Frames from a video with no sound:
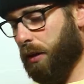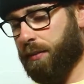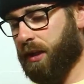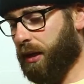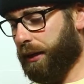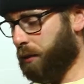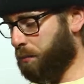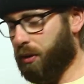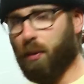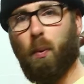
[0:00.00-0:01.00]
I mean, I can
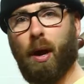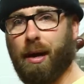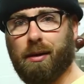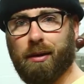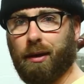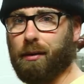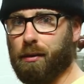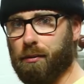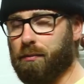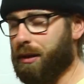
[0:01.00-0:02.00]
put a wire
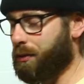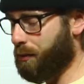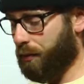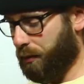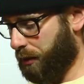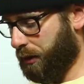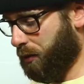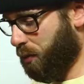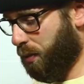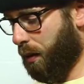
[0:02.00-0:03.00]
together, that sort of thing,
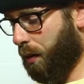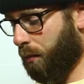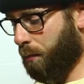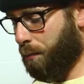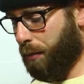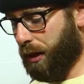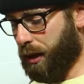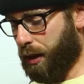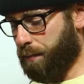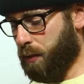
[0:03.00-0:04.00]
no problem, but
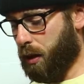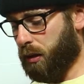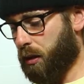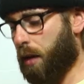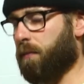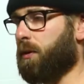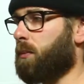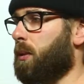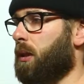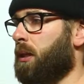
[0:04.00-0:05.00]
I'm not
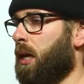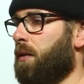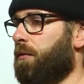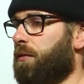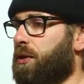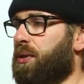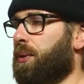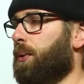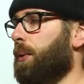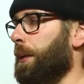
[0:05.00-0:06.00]
comfortable enough
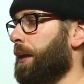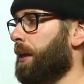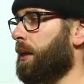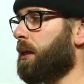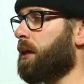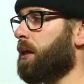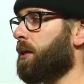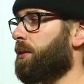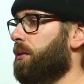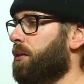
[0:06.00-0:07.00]
to
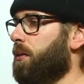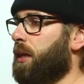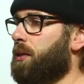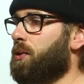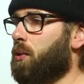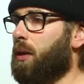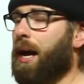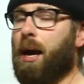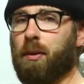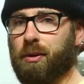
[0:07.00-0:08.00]
do any sort of
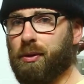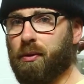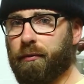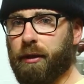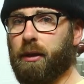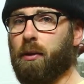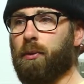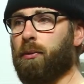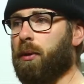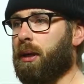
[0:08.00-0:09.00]
how-to
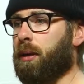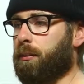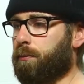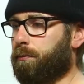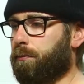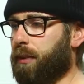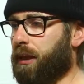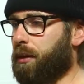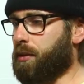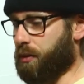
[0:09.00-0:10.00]
video,
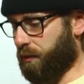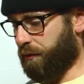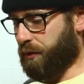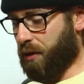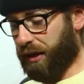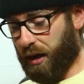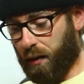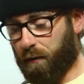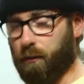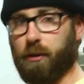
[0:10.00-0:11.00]
because if you're not
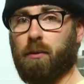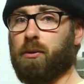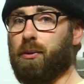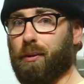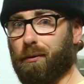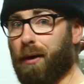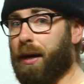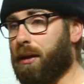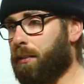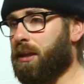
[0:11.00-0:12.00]
careful, you don't do it
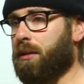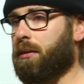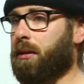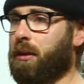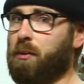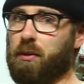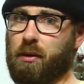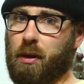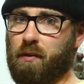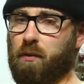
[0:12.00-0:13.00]
right. I mean, you're dealing with a
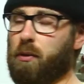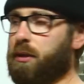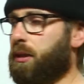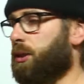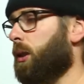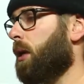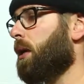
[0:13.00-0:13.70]
lot of voltage.